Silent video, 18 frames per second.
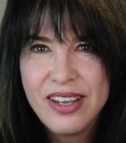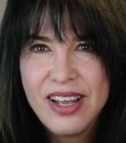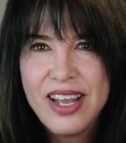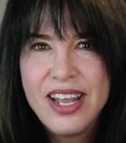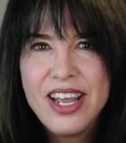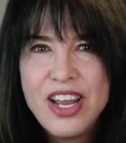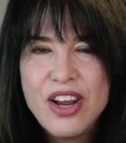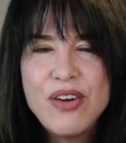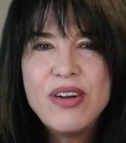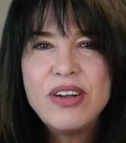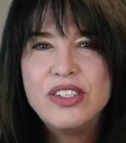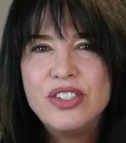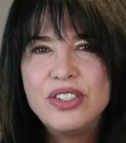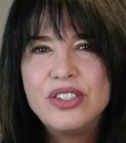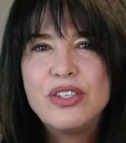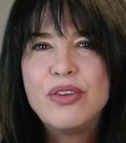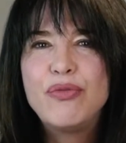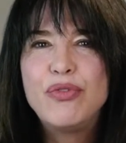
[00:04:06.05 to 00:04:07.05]
Here are
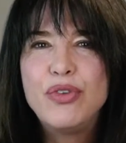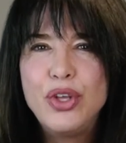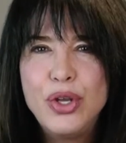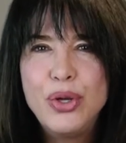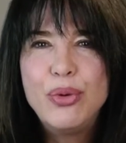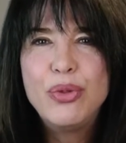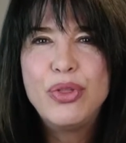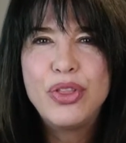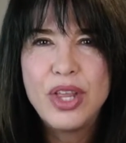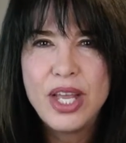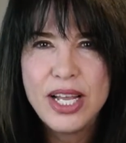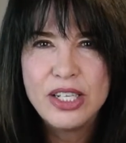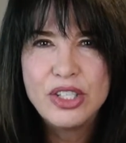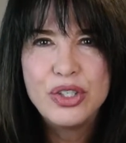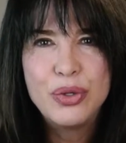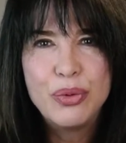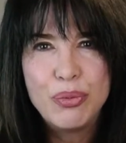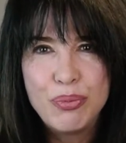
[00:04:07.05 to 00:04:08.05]
just a few
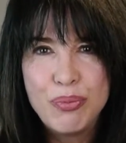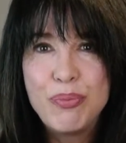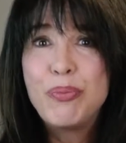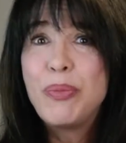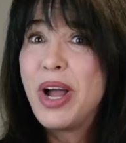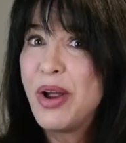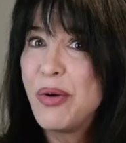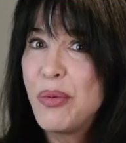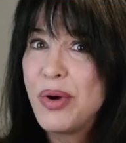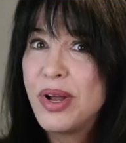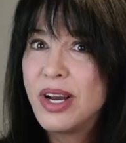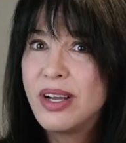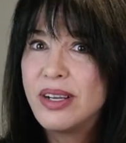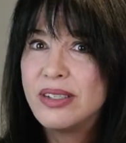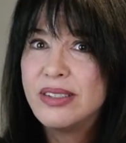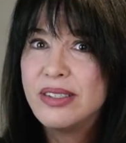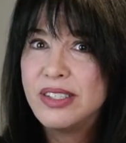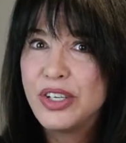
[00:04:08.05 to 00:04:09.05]
things you might want to
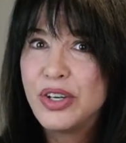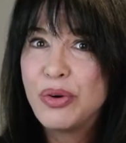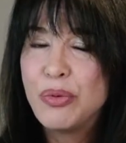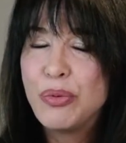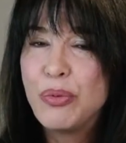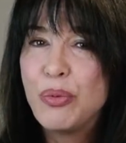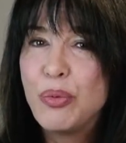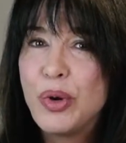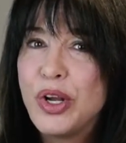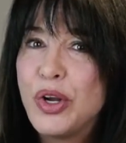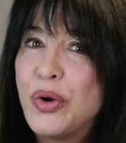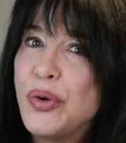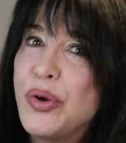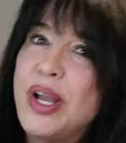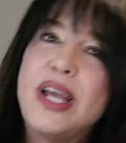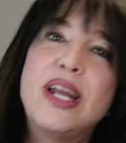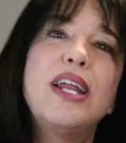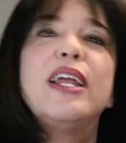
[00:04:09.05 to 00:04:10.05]
consider when
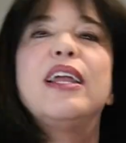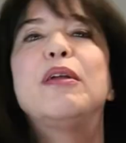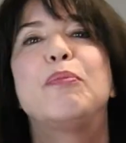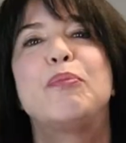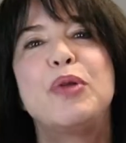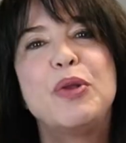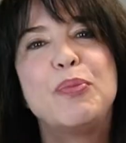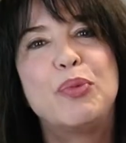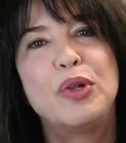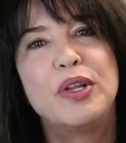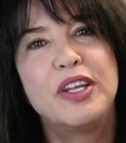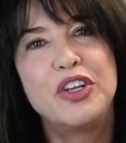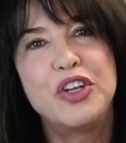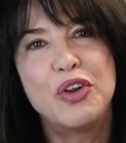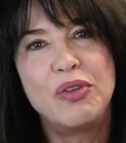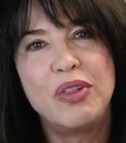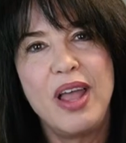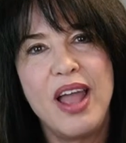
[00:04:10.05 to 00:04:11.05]
creating people in
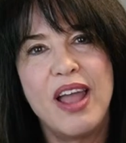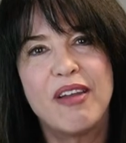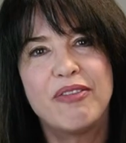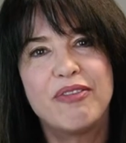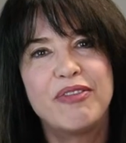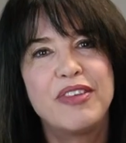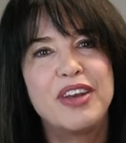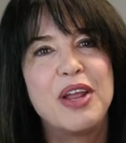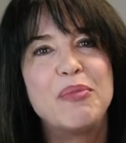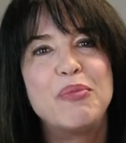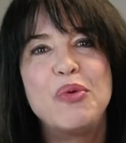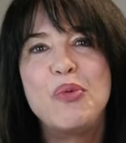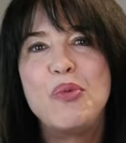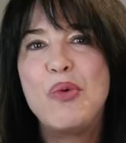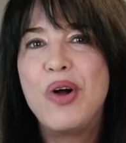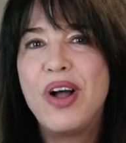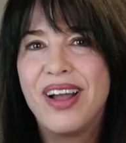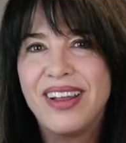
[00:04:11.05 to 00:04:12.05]
your life. Number
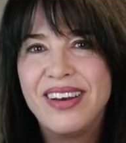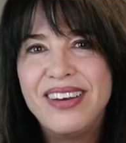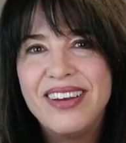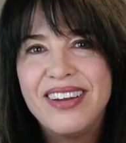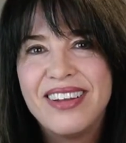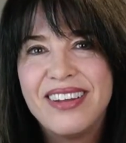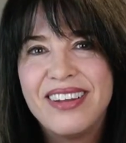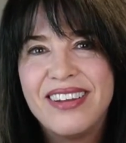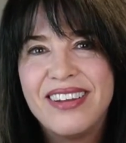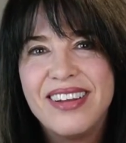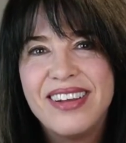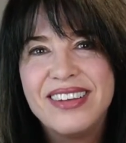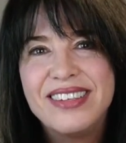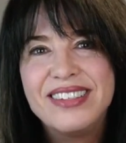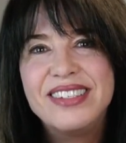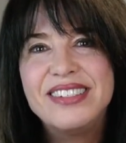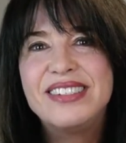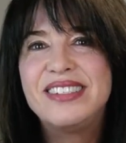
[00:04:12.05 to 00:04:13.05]
1,
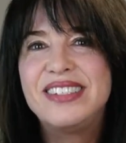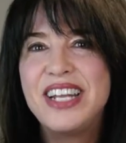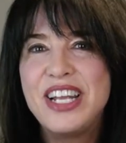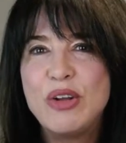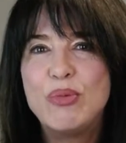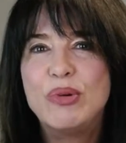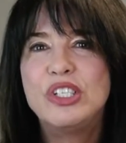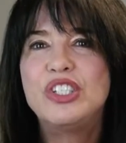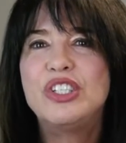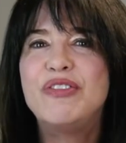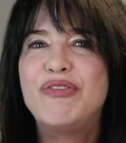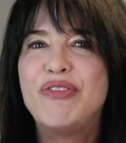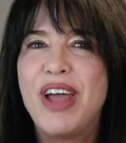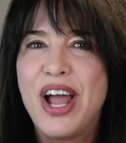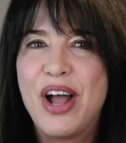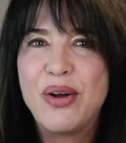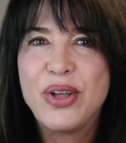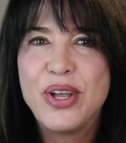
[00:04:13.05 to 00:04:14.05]
distinguish the
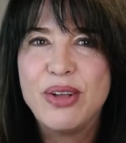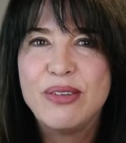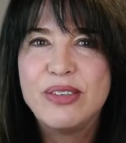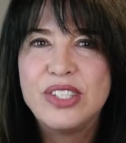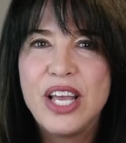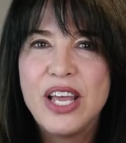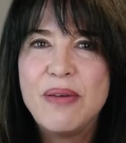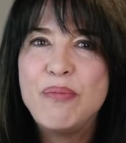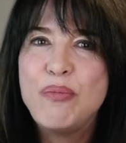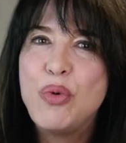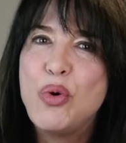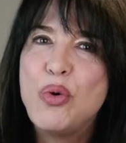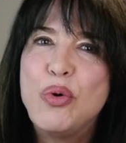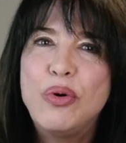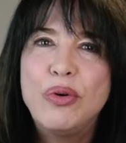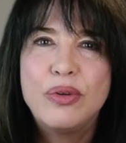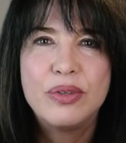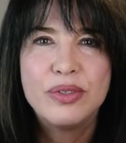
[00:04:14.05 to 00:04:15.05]
values and
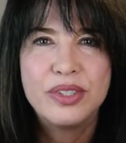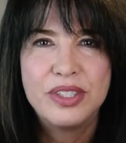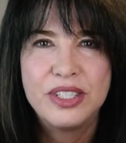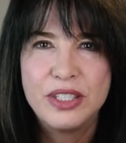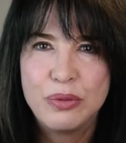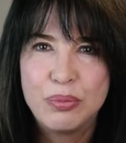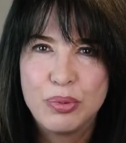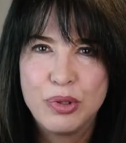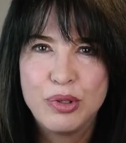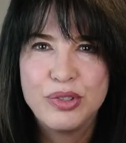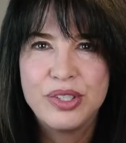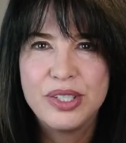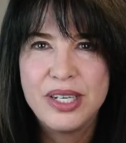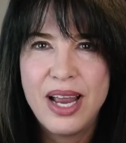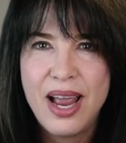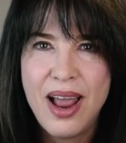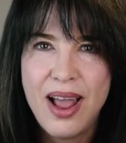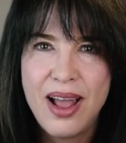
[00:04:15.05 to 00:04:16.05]
morals this
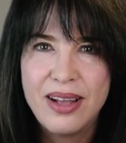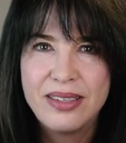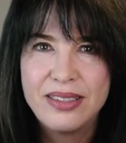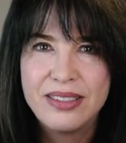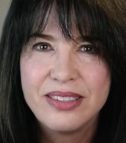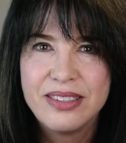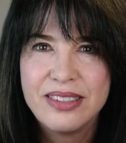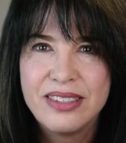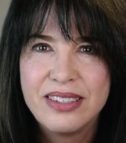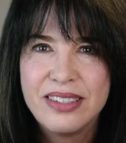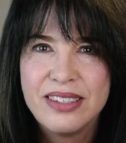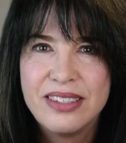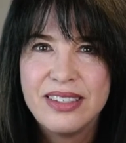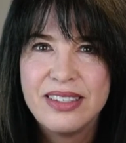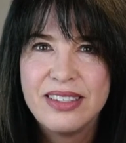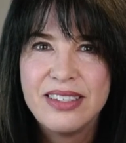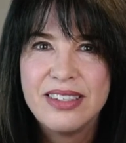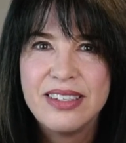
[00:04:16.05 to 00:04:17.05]
person has.
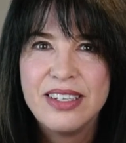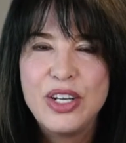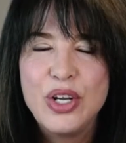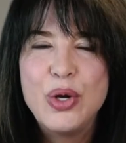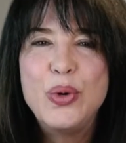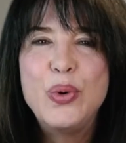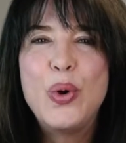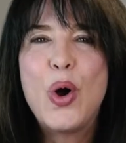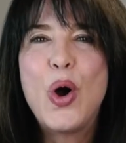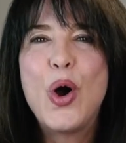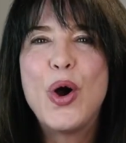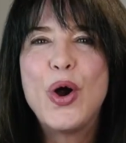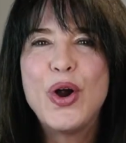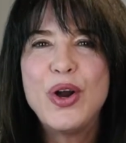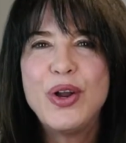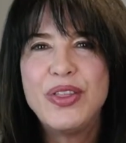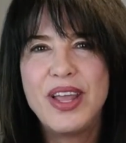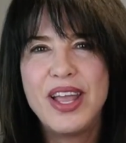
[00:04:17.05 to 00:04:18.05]
Who
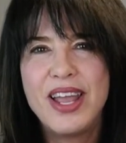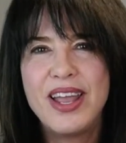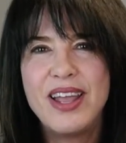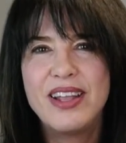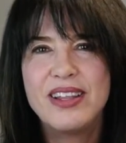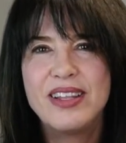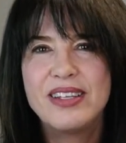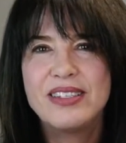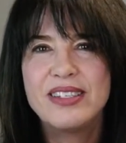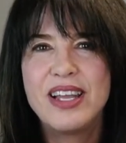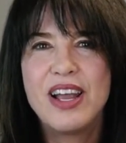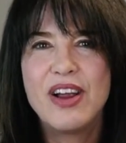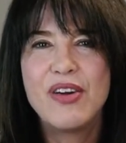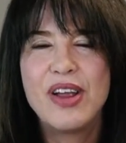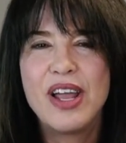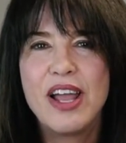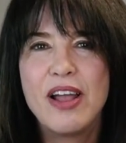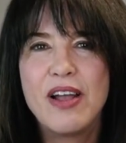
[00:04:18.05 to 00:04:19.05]
are they in this
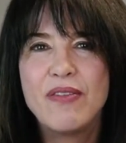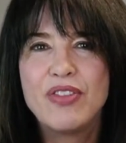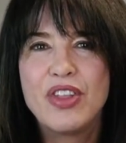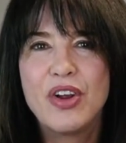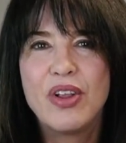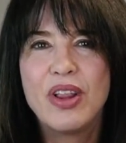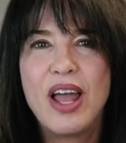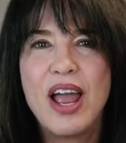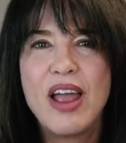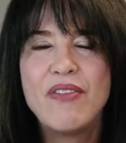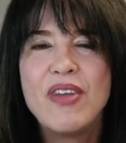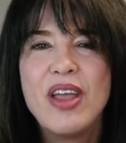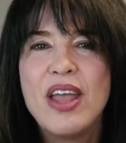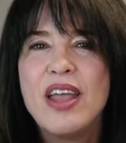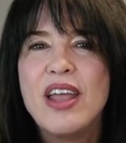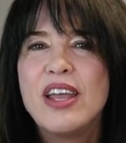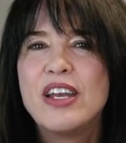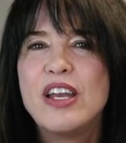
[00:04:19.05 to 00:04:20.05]
area of their life?
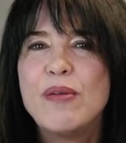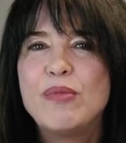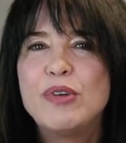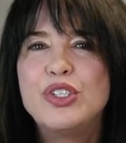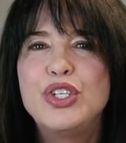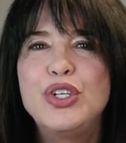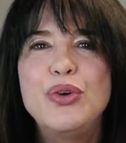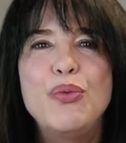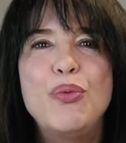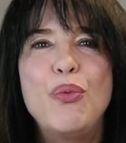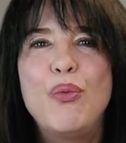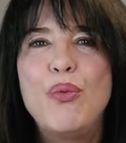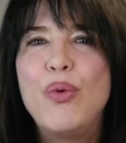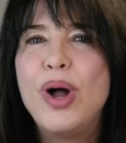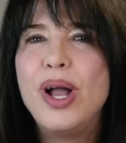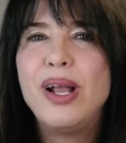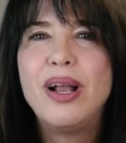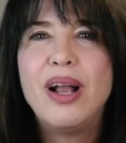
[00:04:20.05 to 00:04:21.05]
Number 2,
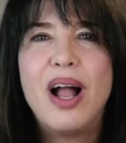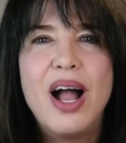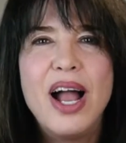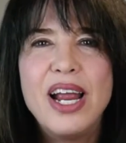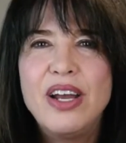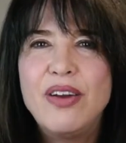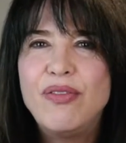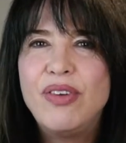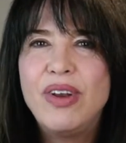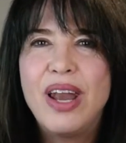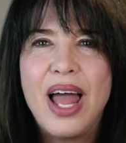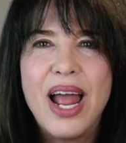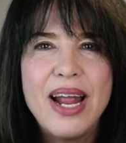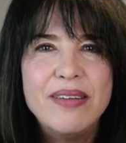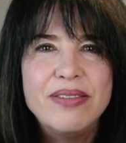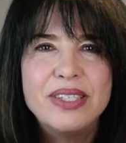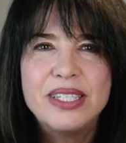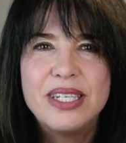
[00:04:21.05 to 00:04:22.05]
what kind of
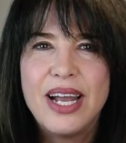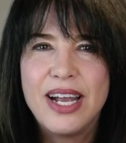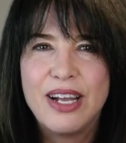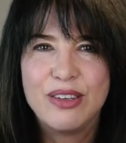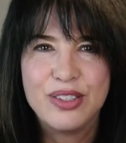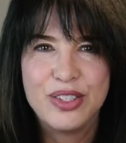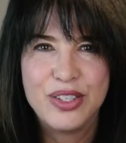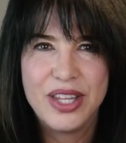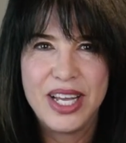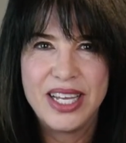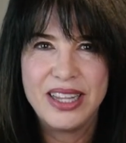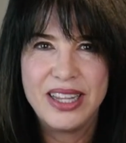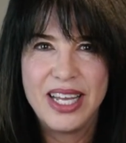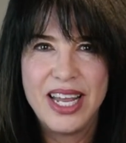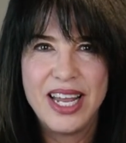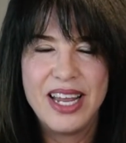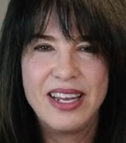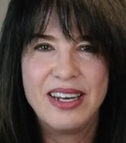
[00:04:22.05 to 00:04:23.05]
lifestyle do they
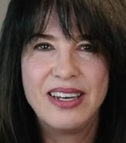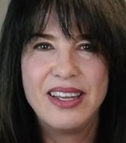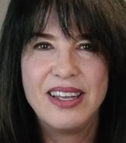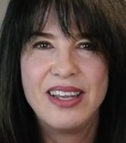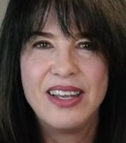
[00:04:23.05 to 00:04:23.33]
lead?